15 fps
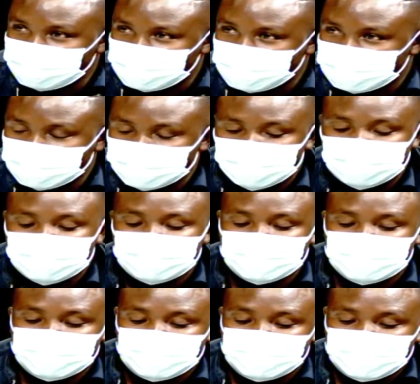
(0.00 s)
Purity.
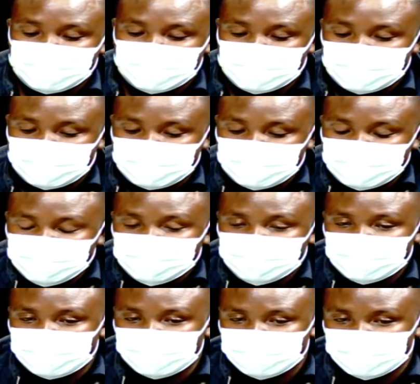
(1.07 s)
I need to
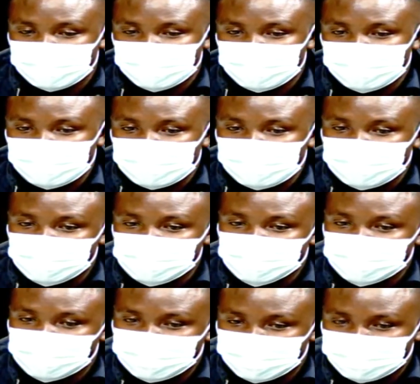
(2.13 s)
reiterate on the issues
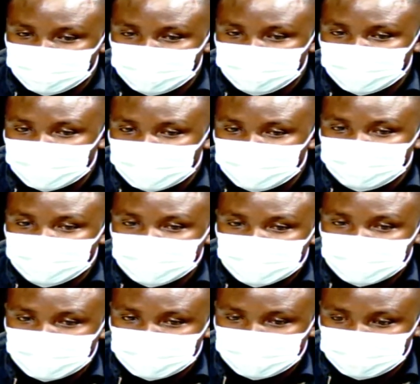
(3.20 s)
of opening up the
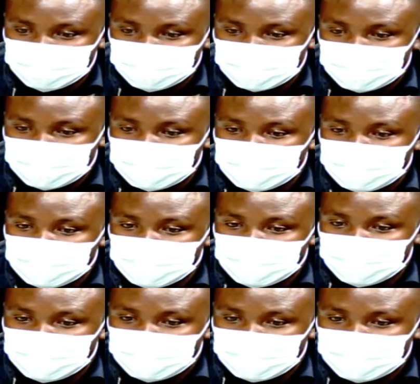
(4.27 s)
country, and I
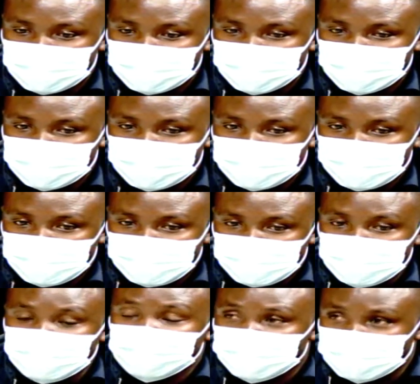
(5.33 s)
think uh,
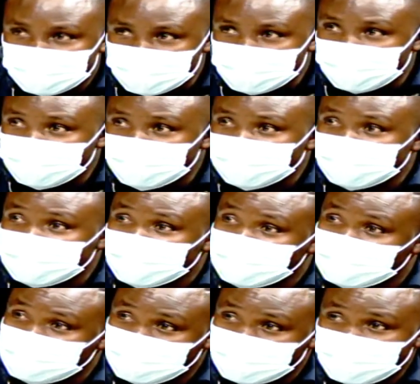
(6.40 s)
it is in record
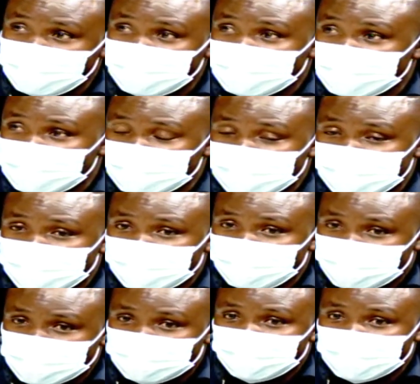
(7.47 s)
that we, as the,
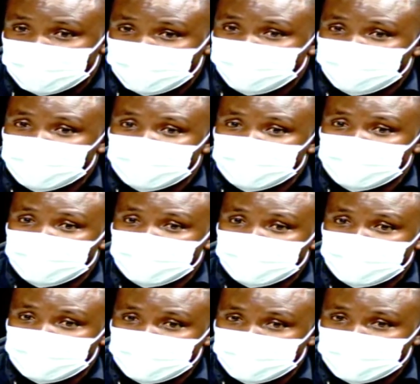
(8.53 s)
more specifically
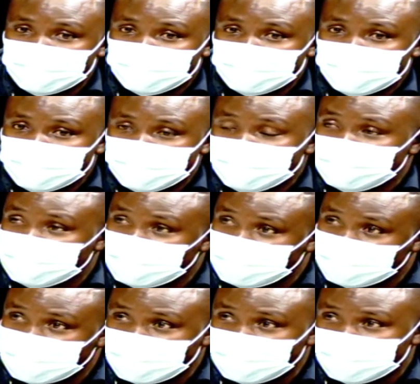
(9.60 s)
the Kenya Union
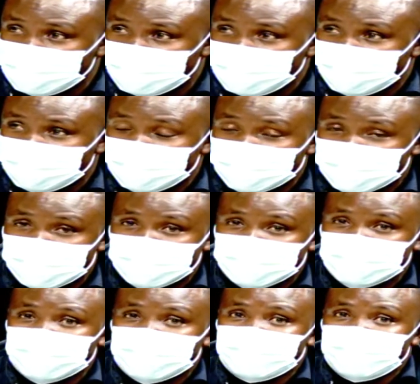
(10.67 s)
of Clinical
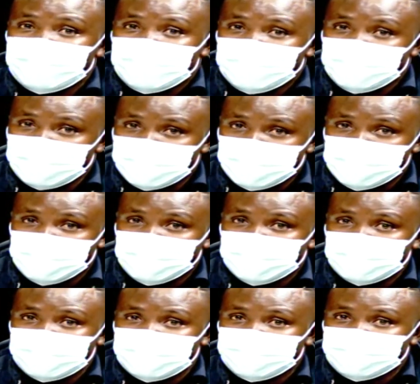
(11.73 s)
Officers, we
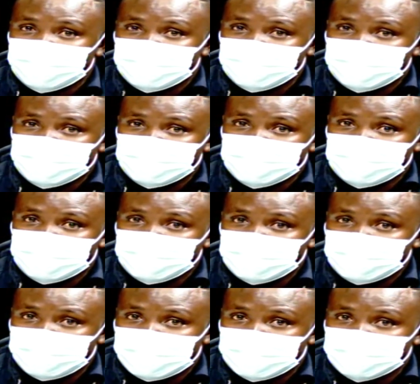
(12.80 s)
call for
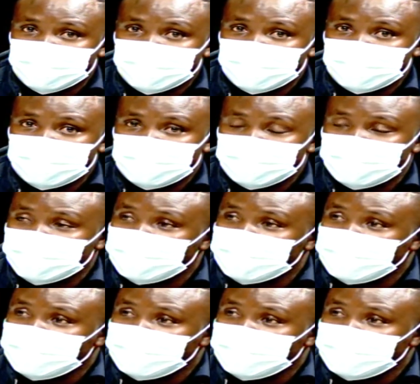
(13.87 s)
actually